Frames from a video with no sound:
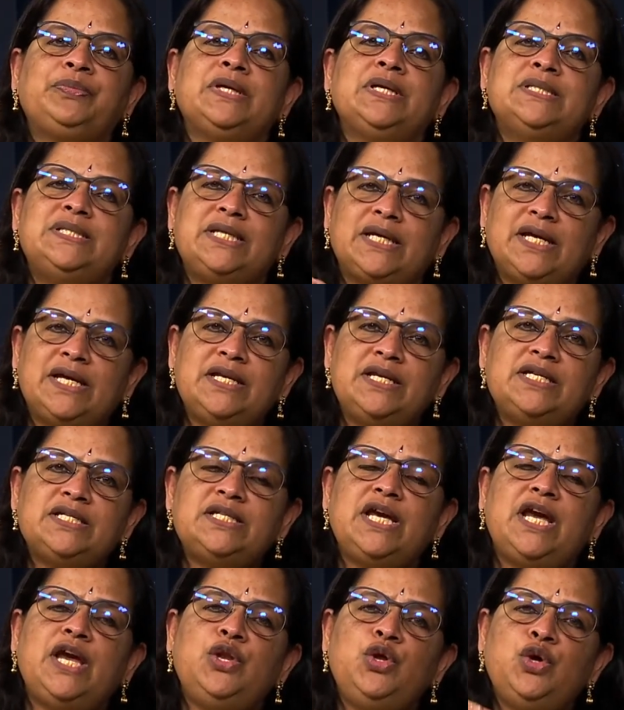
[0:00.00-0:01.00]
Second is
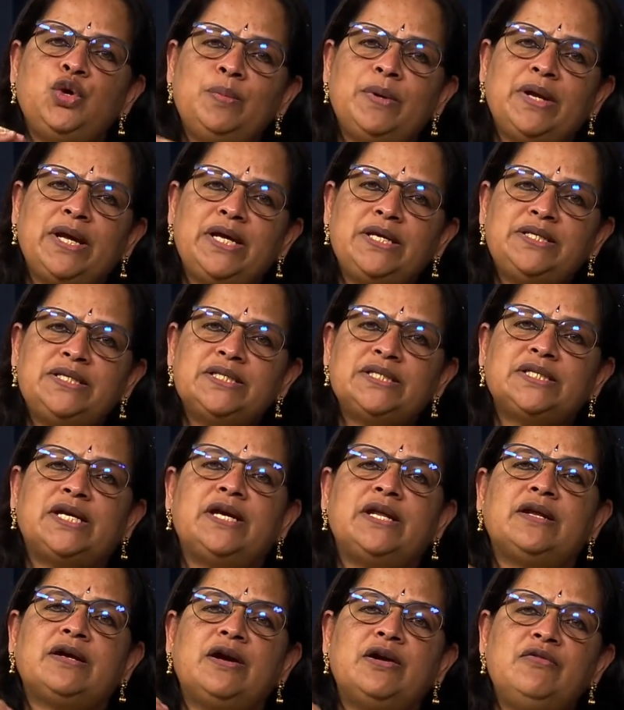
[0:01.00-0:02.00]
enumerators
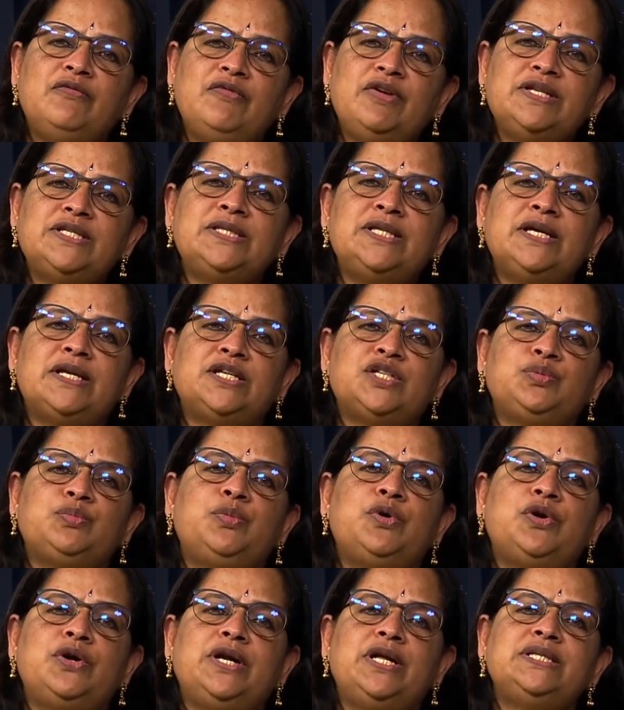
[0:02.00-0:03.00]
can convince the
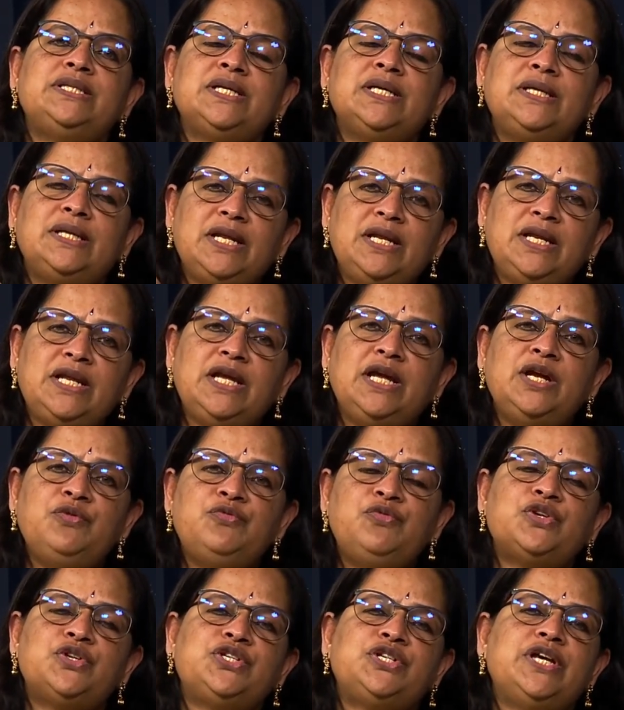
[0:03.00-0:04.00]
respondents the need
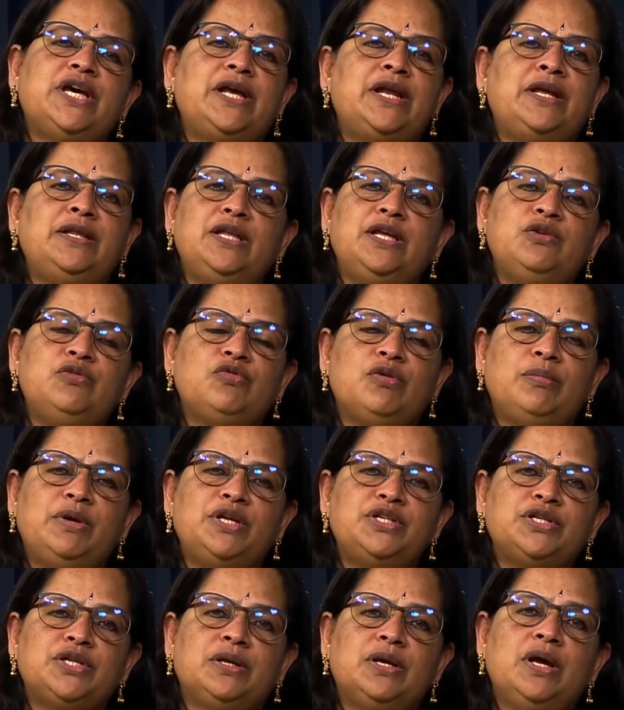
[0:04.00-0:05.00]
for sharing the
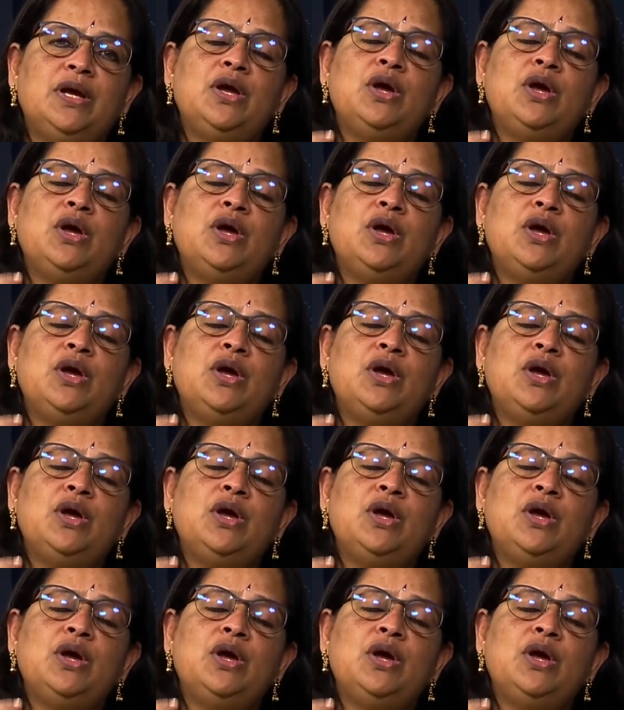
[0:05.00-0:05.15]
information.